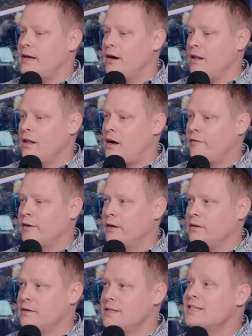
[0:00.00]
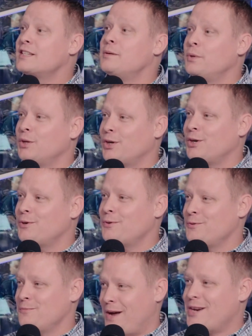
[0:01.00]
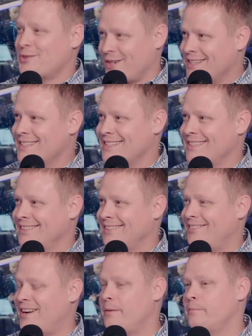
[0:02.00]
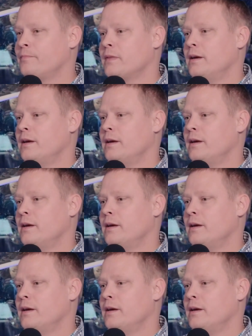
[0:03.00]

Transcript: they all offer similar metrics, right?